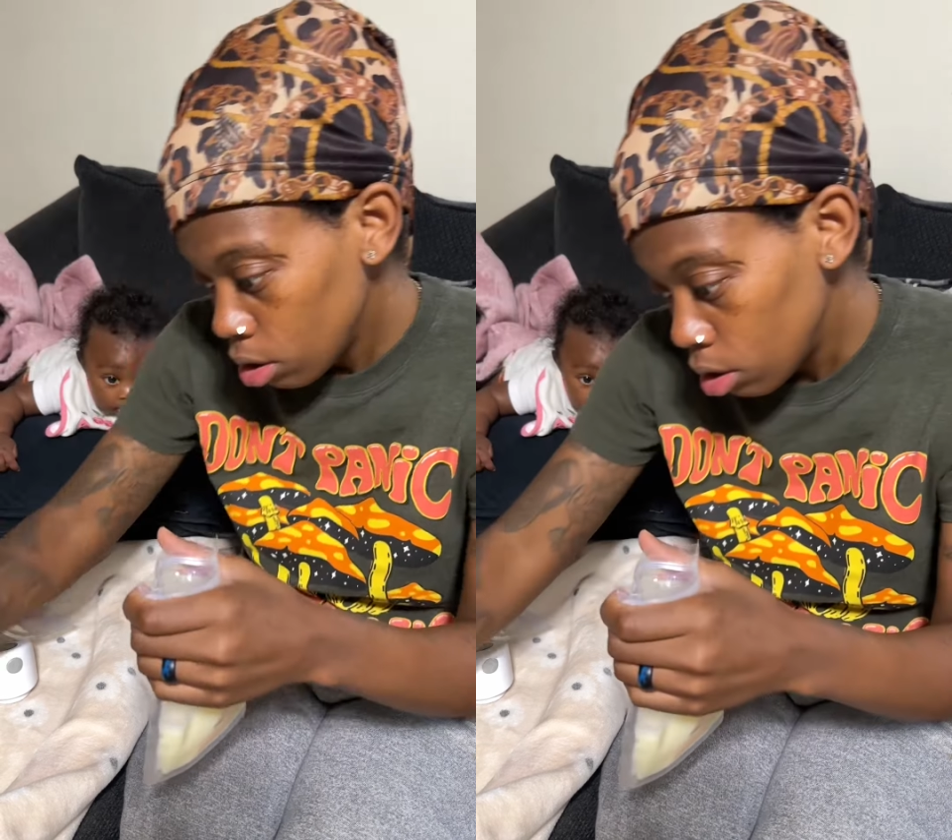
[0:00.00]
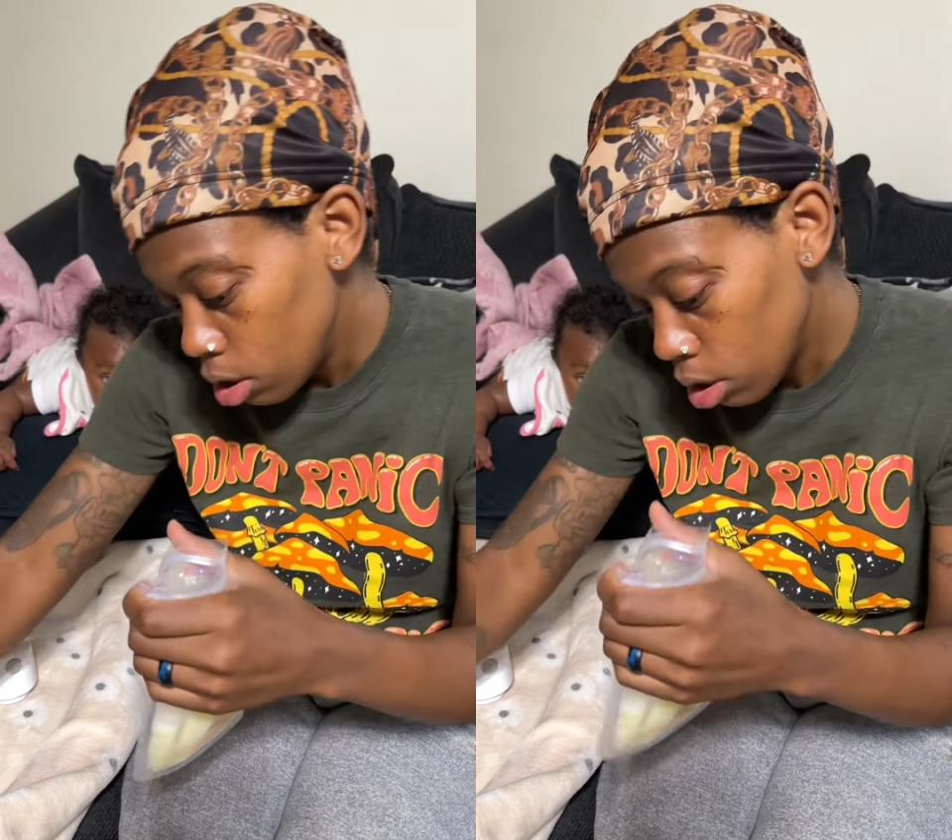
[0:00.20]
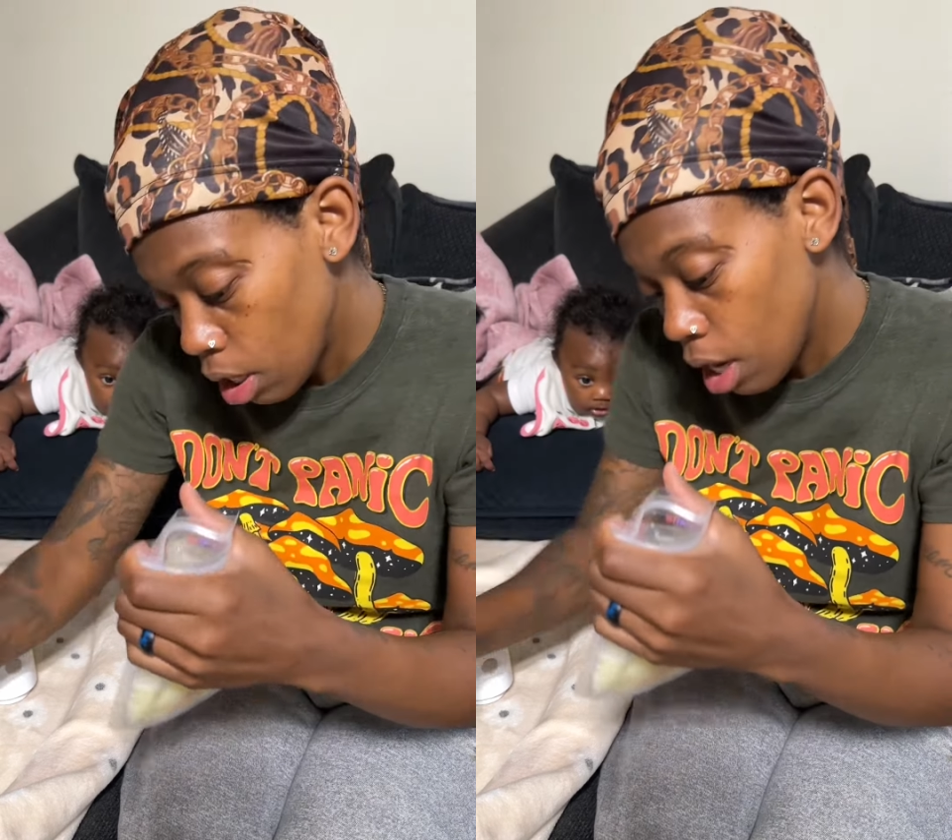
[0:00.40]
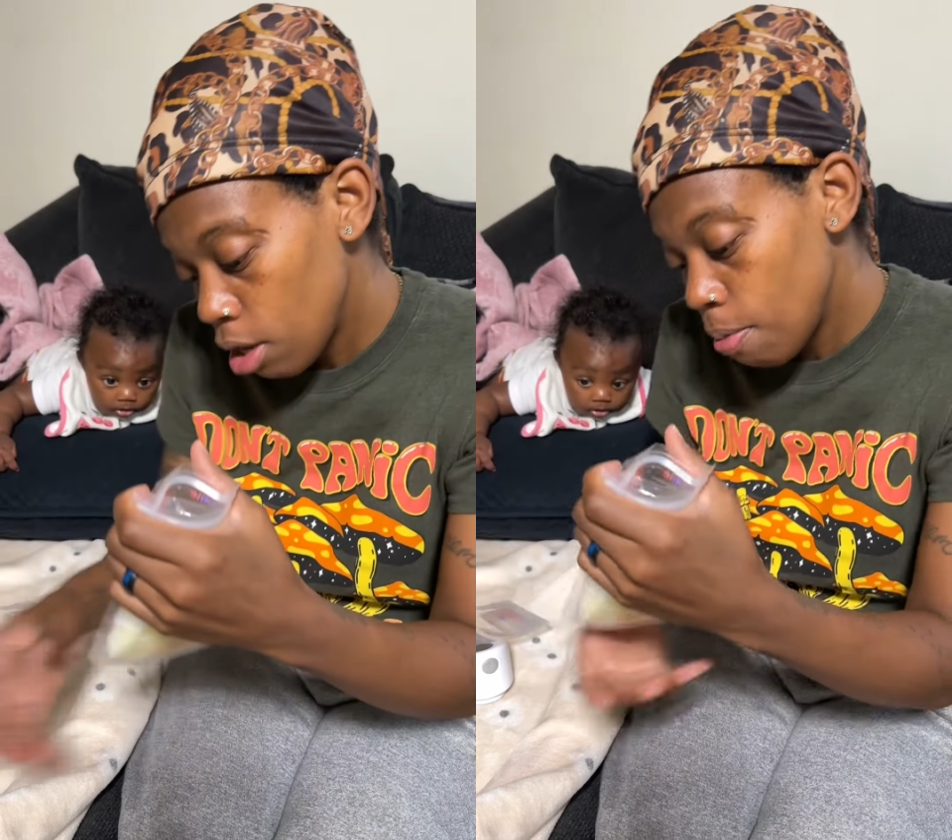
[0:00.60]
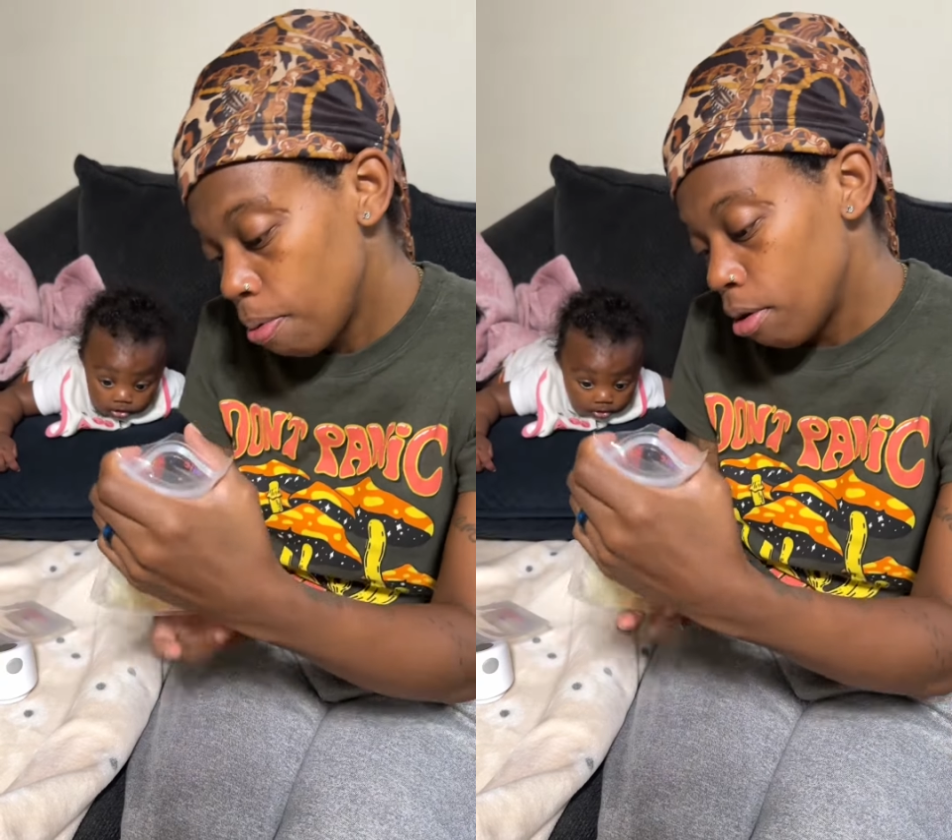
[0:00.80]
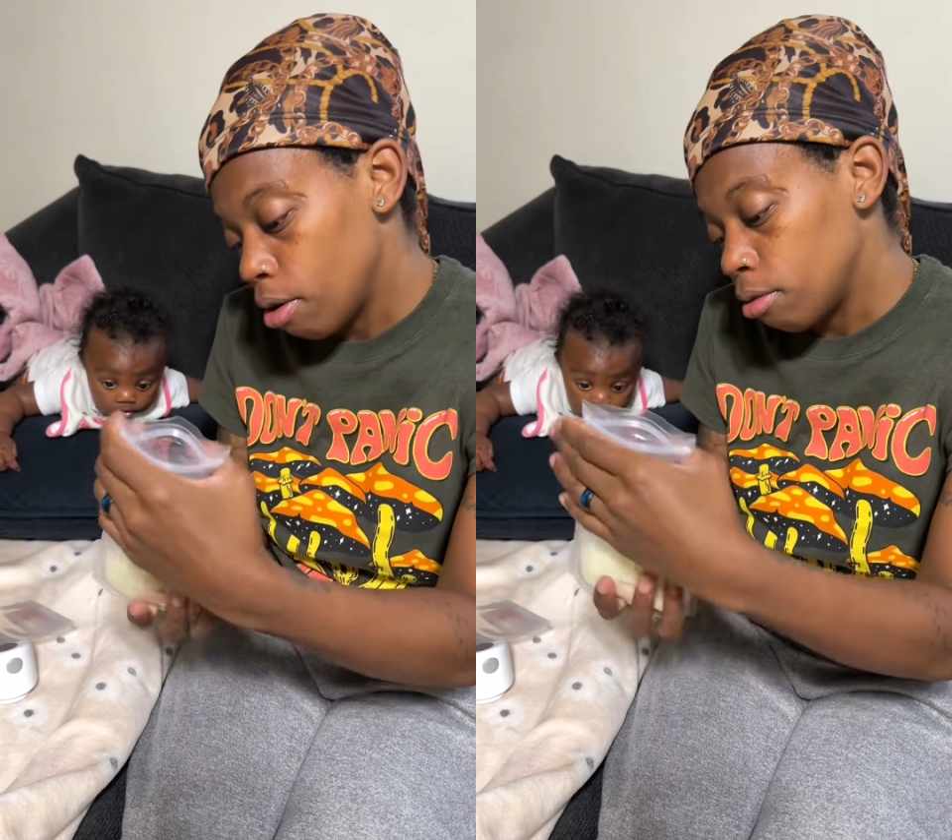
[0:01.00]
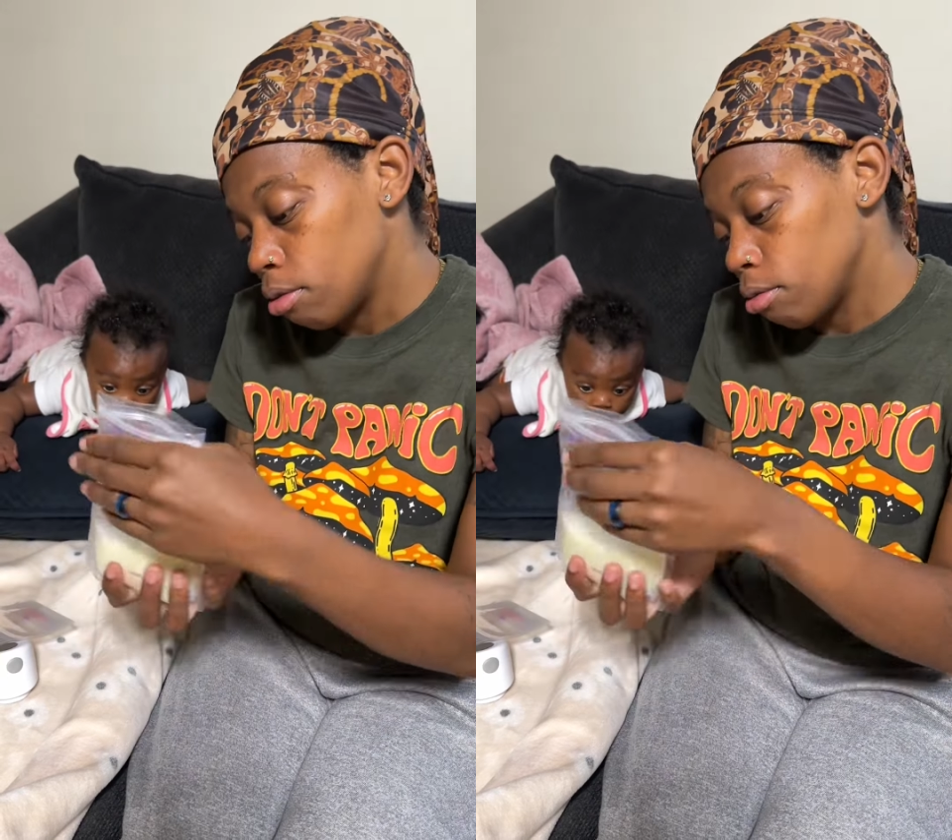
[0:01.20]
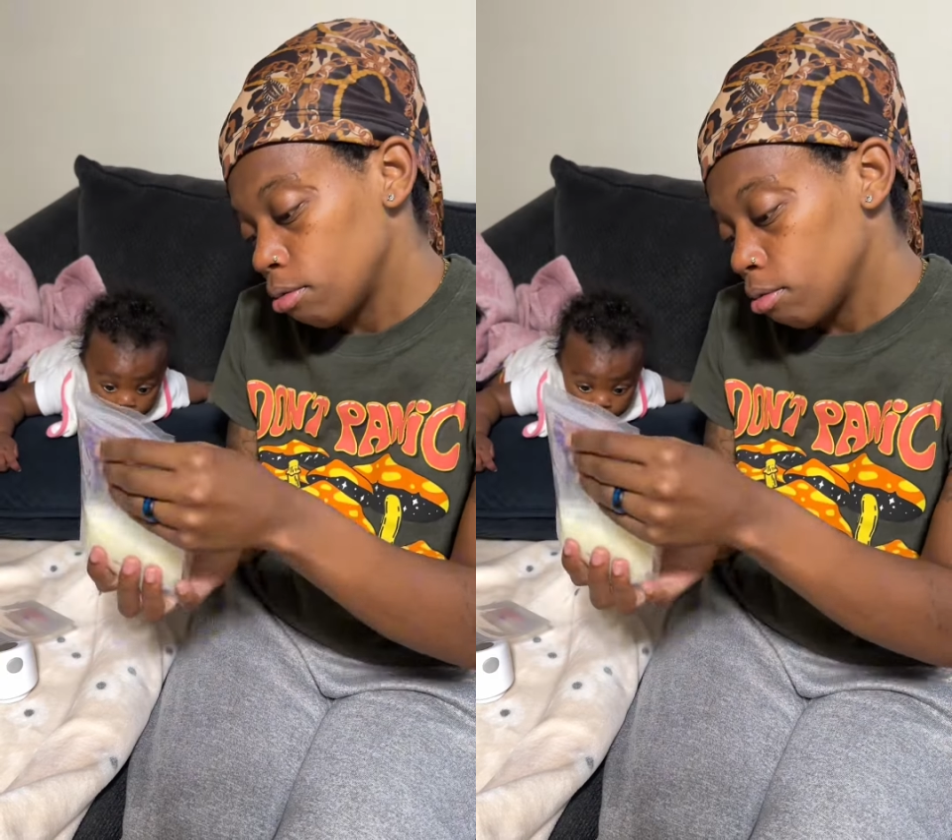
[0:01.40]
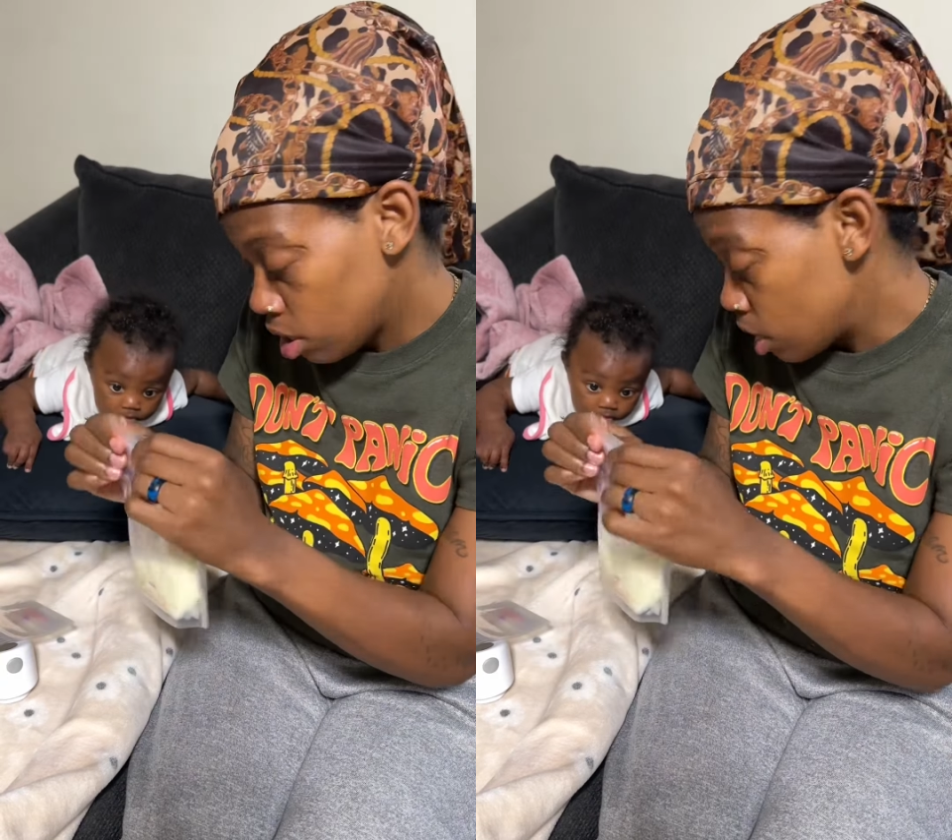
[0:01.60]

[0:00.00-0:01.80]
This all you pumping. That's